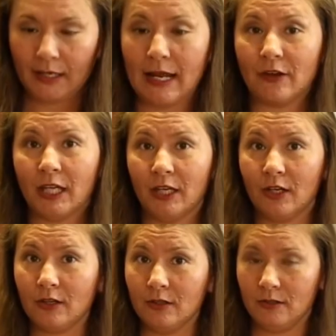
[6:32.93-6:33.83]
Now
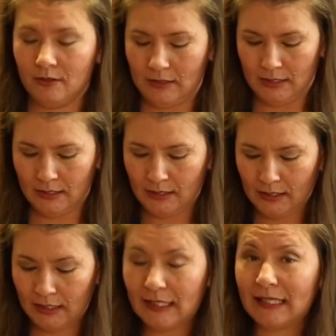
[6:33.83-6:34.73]
here
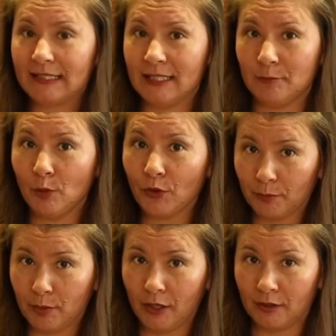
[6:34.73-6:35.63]
is the
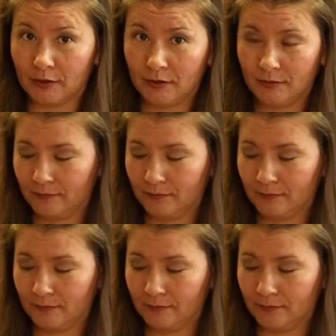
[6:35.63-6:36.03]
important part.